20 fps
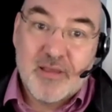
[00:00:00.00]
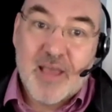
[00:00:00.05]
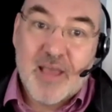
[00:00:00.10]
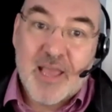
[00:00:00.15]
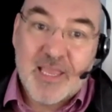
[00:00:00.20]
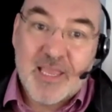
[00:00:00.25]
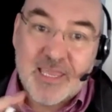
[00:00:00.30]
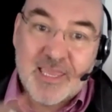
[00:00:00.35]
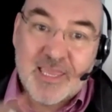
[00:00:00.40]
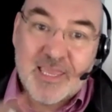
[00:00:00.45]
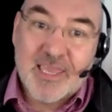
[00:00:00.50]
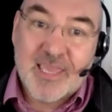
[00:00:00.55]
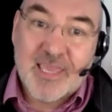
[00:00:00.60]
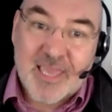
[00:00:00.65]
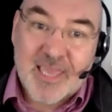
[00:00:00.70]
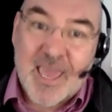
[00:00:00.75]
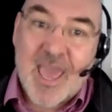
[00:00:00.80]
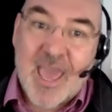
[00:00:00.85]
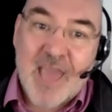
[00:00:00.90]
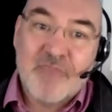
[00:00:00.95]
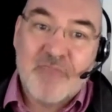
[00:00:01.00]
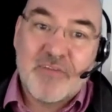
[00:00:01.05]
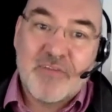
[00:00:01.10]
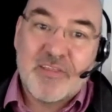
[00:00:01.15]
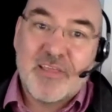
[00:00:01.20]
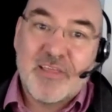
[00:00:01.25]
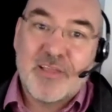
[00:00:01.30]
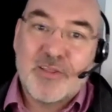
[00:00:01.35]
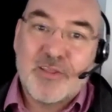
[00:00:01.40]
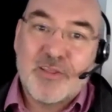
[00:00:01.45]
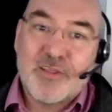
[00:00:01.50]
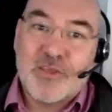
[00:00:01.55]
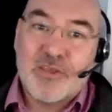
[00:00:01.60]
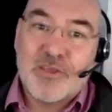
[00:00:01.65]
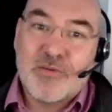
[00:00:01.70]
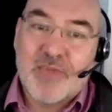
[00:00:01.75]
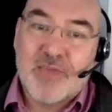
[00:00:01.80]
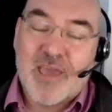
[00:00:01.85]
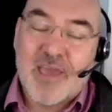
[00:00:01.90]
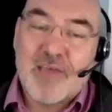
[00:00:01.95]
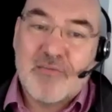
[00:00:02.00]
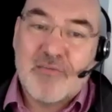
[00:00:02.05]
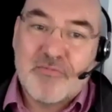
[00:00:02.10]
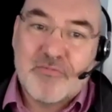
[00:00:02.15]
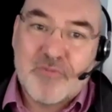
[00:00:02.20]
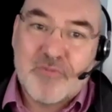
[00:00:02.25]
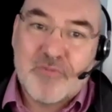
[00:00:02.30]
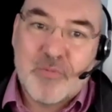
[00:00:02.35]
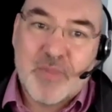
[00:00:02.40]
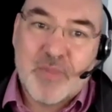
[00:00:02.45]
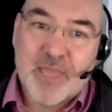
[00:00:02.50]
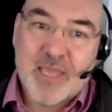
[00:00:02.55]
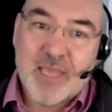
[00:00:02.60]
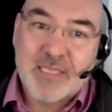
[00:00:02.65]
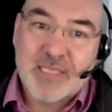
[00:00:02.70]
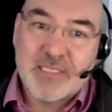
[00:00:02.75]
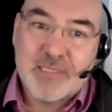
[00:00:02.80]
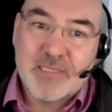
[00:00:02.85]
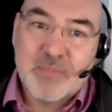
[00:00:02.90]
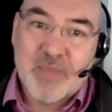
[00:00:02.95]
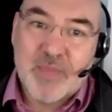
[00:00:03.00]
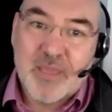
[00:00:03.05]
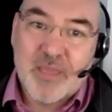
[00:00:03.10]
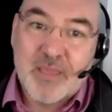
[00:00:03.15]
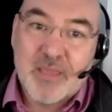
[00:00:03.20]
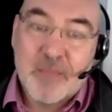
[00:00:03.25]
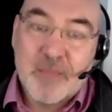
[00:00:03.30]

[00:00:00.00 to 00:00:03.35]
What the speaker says: and get everything that you get from a KTP.